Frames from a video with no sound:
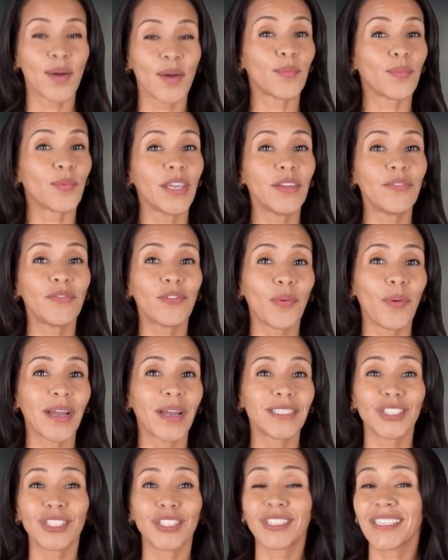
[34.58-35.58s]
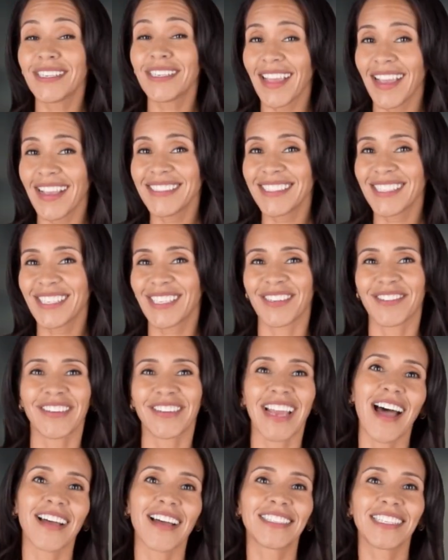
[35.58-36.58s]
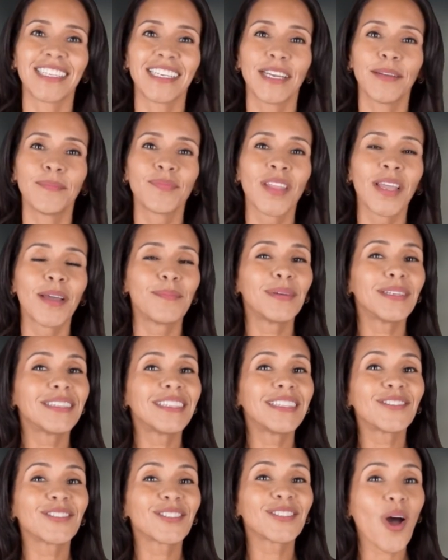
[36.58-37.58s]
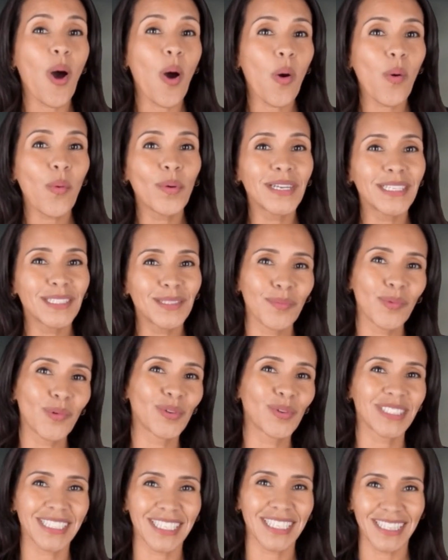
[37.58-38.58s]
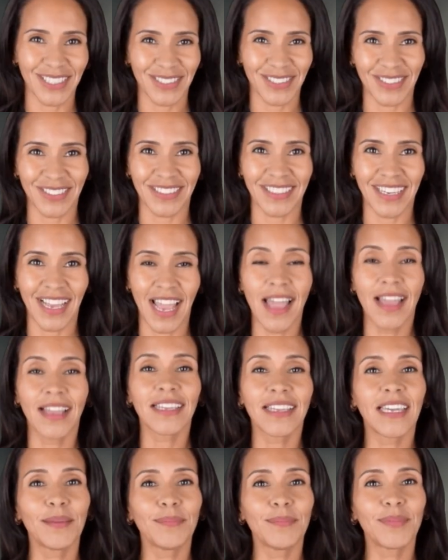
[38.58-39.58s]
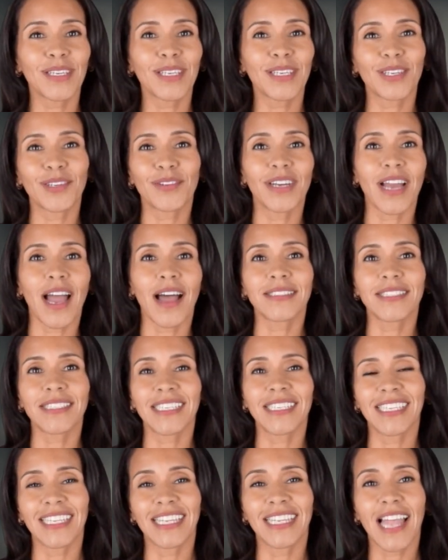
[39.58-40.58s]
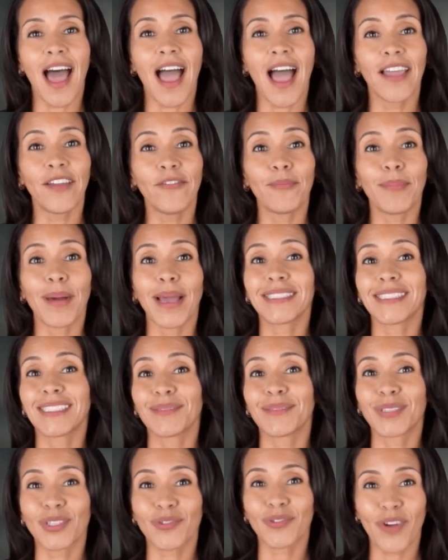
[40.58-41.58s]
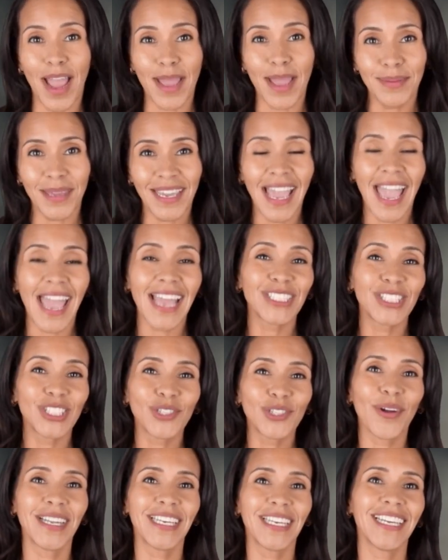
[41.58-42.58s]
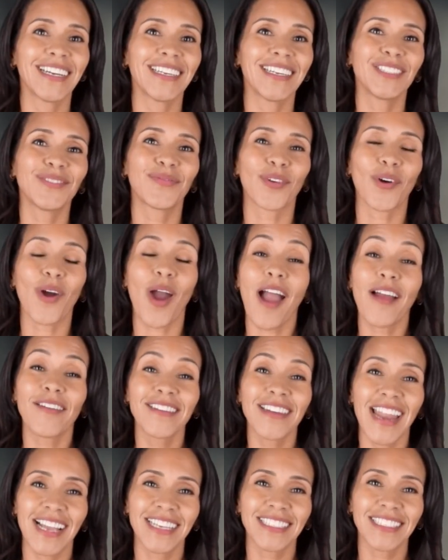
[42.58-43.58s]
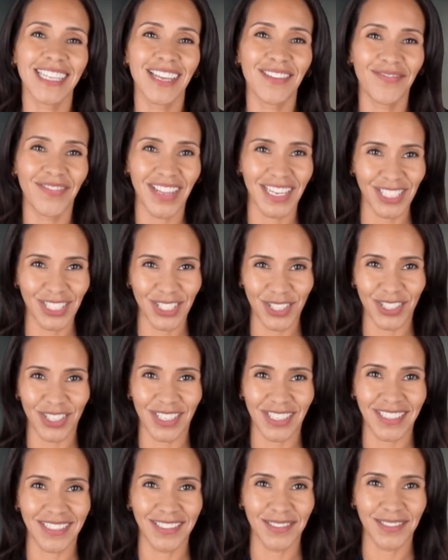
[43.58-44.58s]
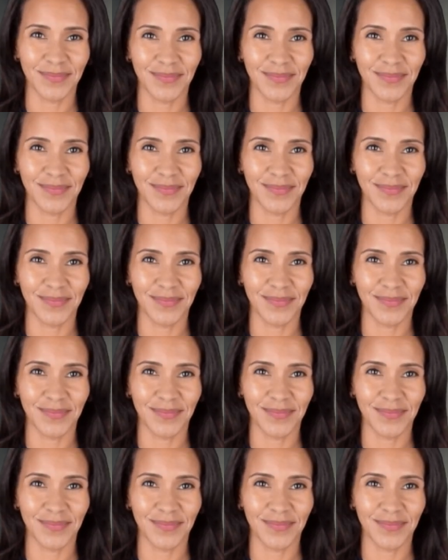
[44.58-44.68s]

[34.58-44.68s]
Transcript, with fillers: We've quenched today's curiosity, but there's always more to learn. Keep the curiosity alive by subscribing and joining us for our next adventure.